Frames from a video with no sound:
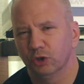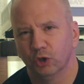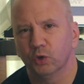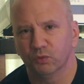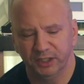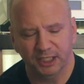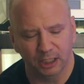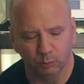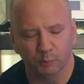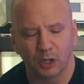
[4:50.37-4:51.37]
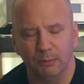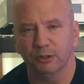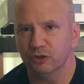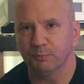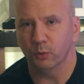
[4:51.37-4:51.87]
your local retailer will
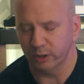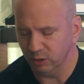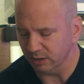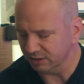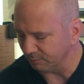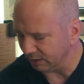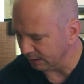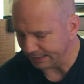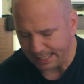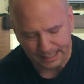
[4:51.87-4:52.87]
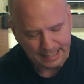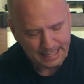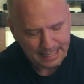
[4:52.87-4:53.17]
probably support you on something like that.